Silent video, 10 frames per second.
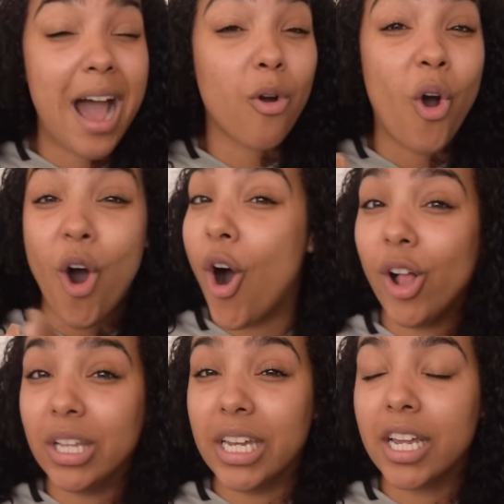
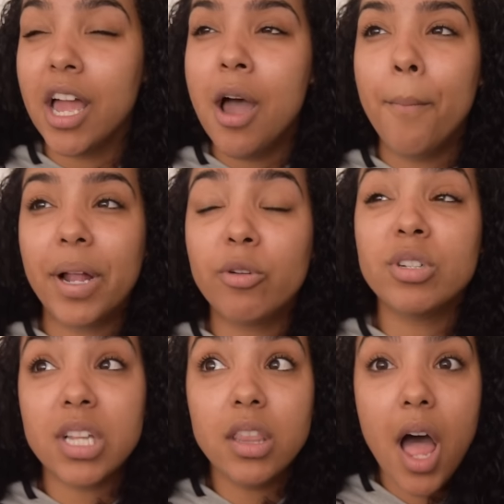alcoholic, but it
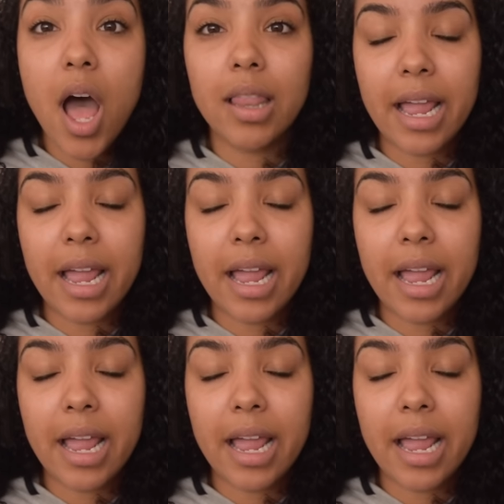was a lot.